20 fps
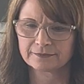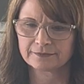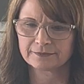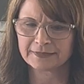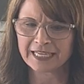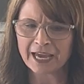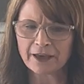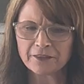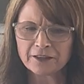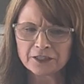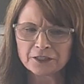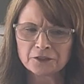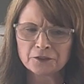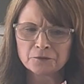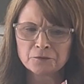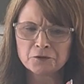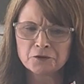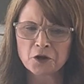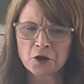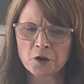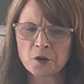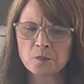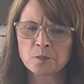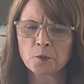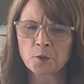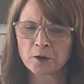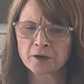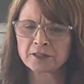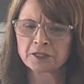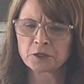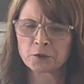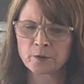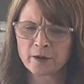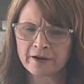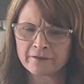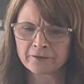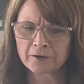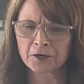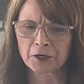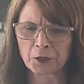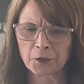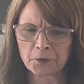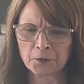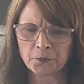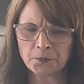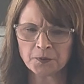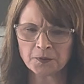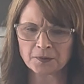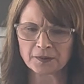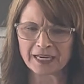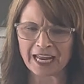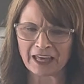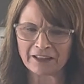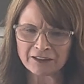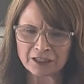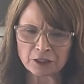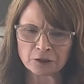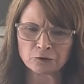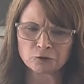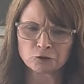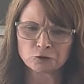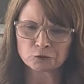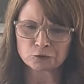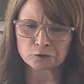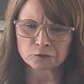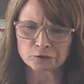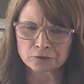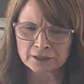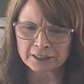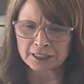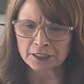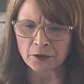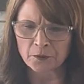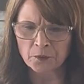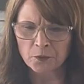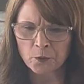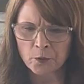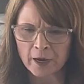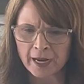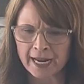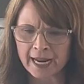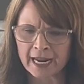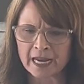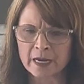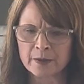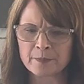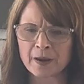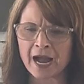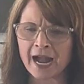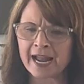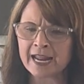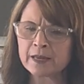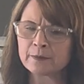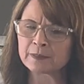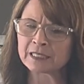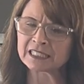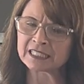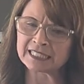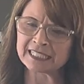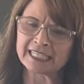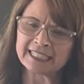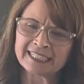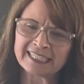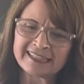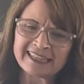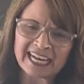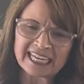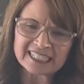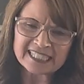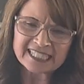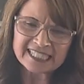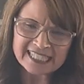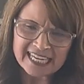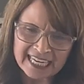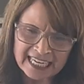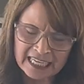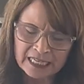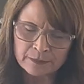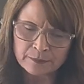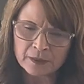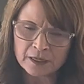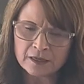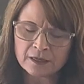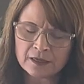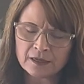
Now that you know more than you ever knew, now that you truly know who I am extending that same